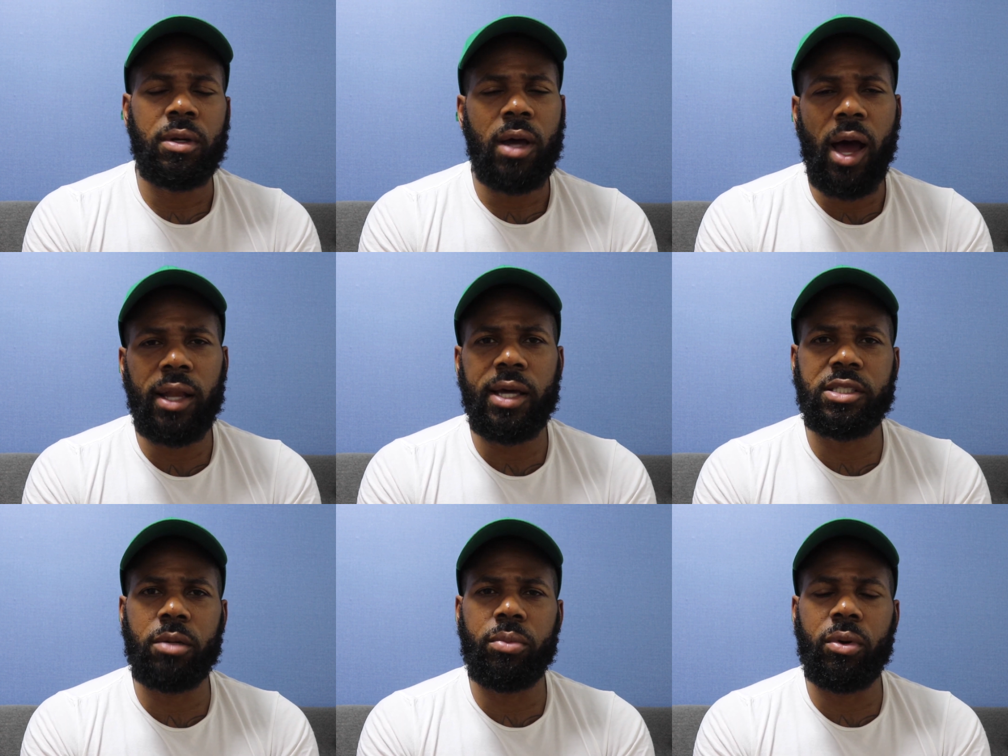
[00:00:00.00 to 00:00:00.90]
Holla
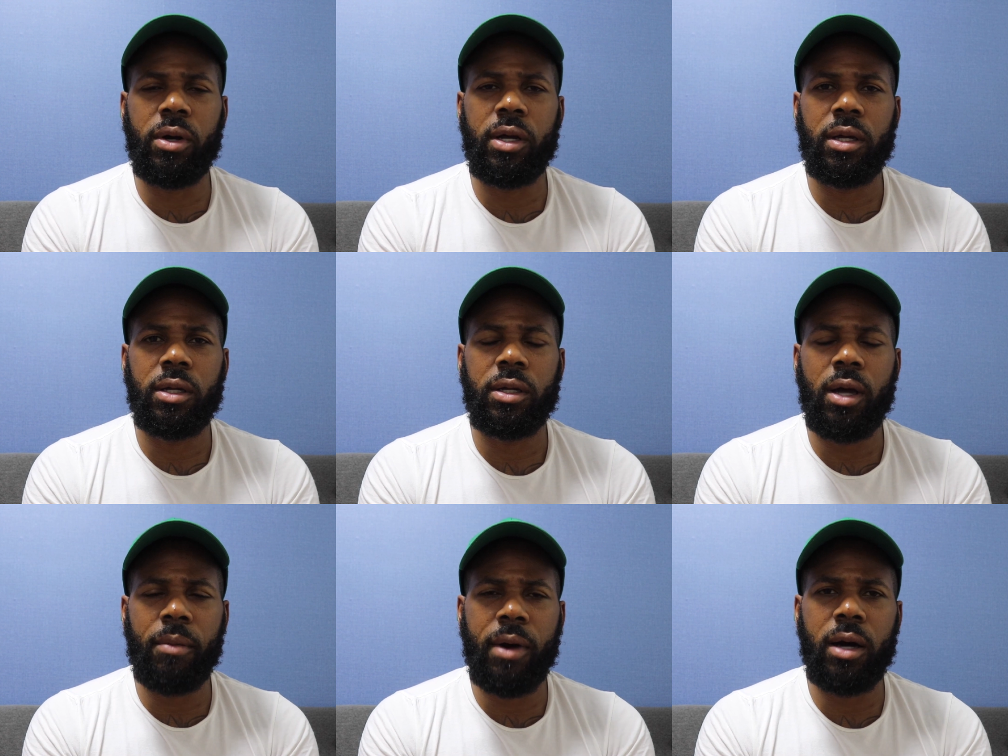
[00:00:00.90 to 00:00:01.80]
at your boy.
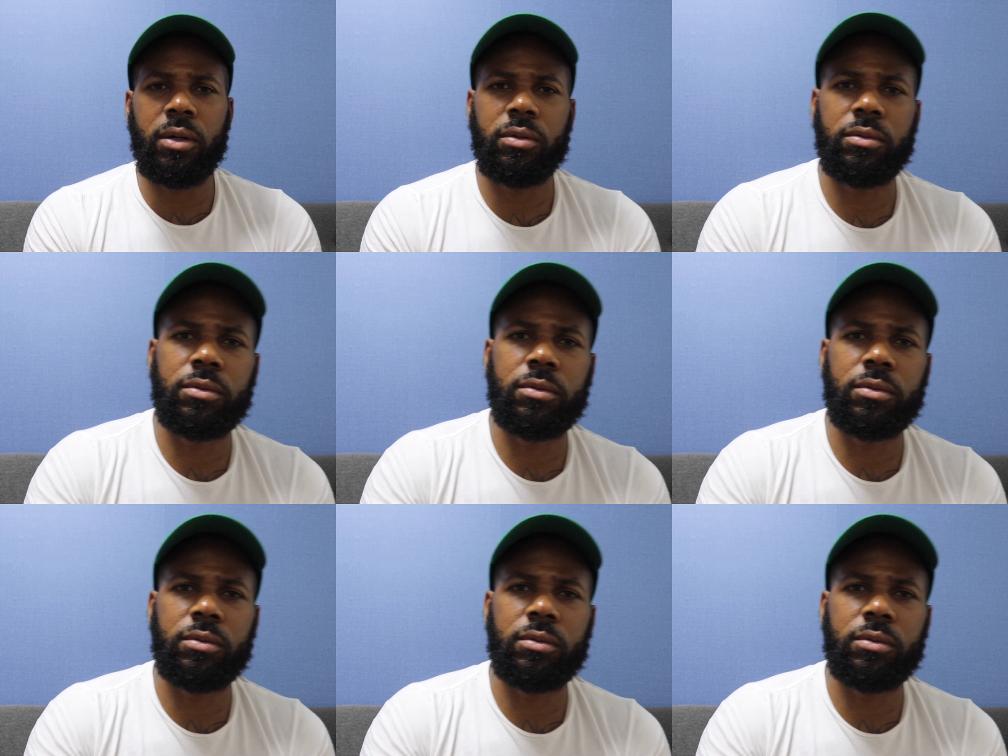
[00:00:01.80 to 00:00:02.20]
I'm out.